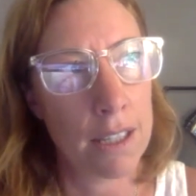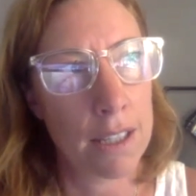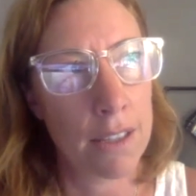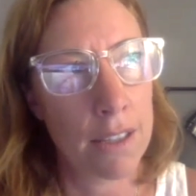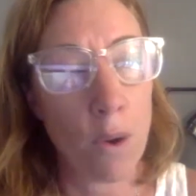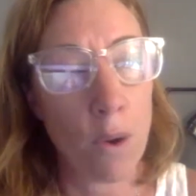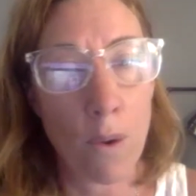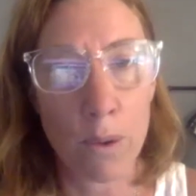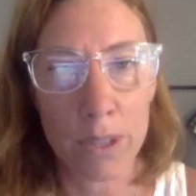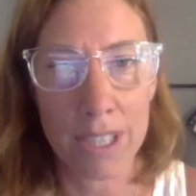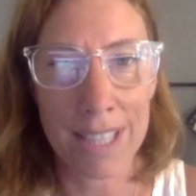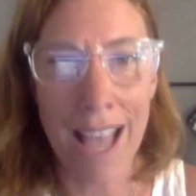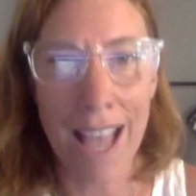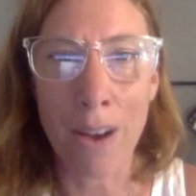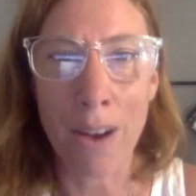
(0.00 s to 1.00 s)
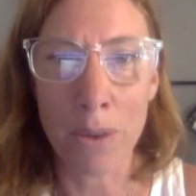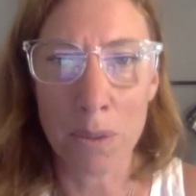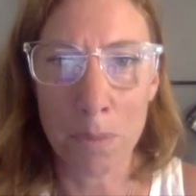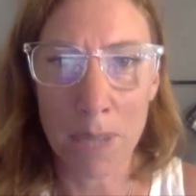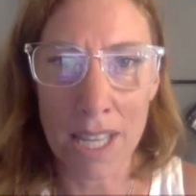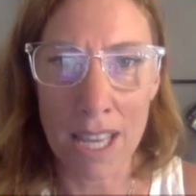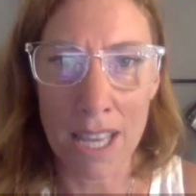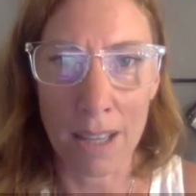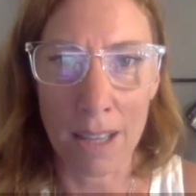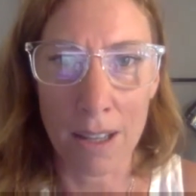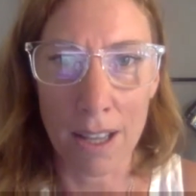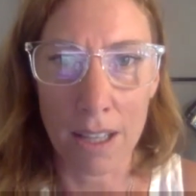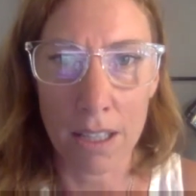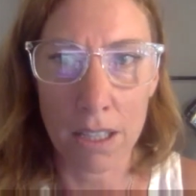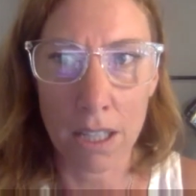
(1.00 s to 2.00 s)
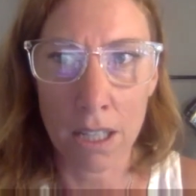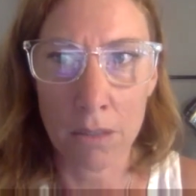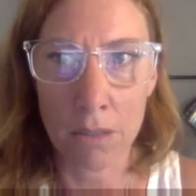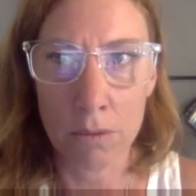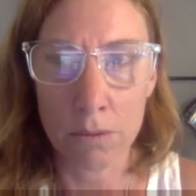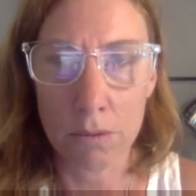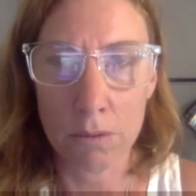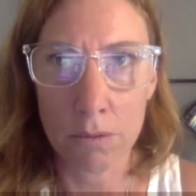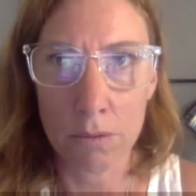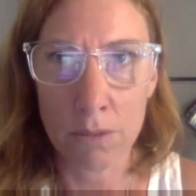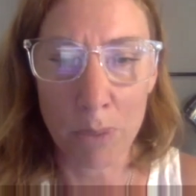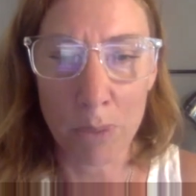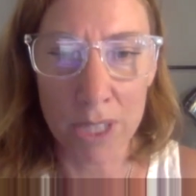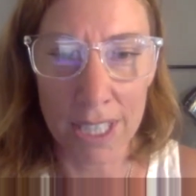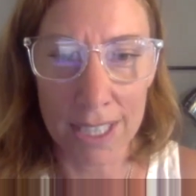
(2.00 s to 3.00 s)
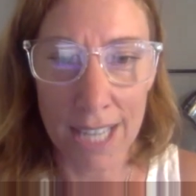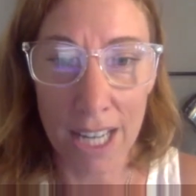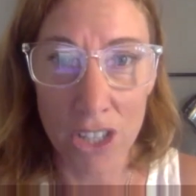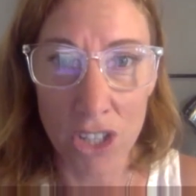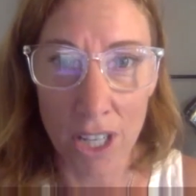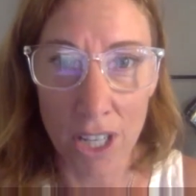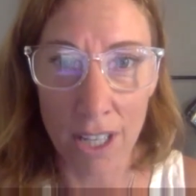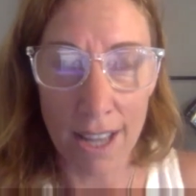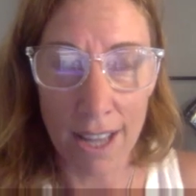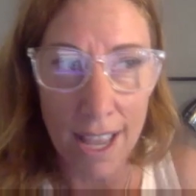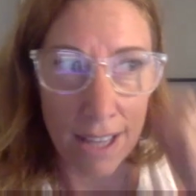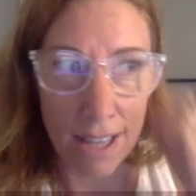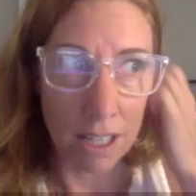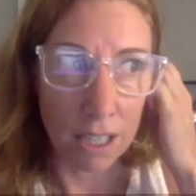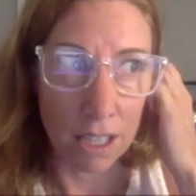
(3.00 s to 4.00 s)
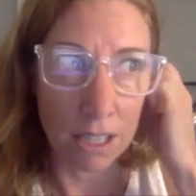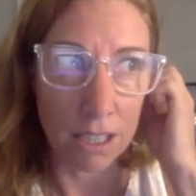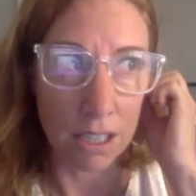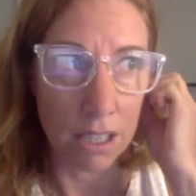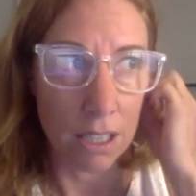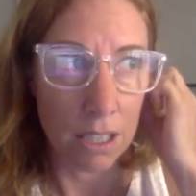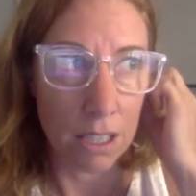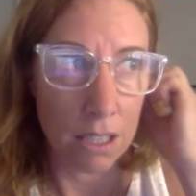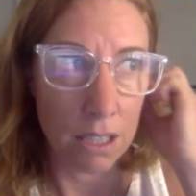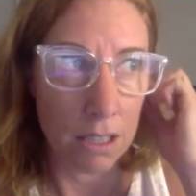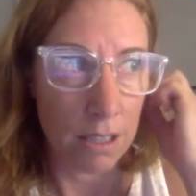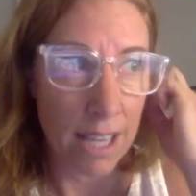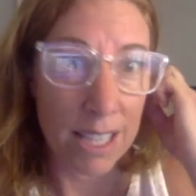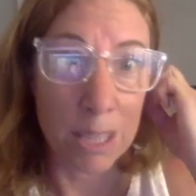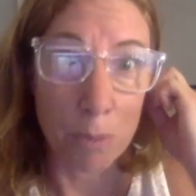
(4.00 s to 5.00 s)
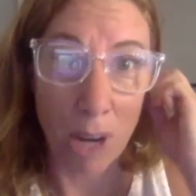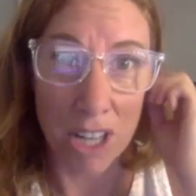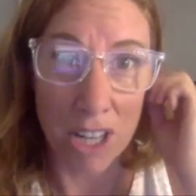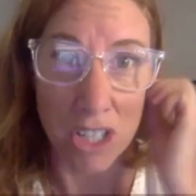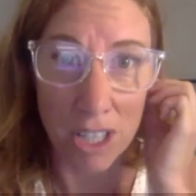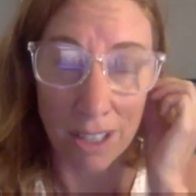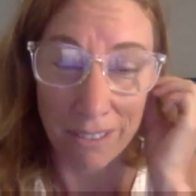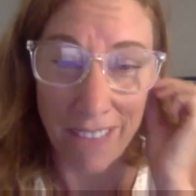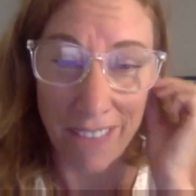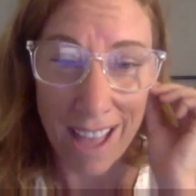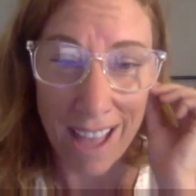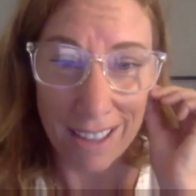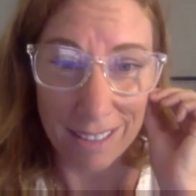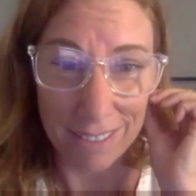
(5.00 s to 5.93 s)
the whole sound being a representation and a expression of that.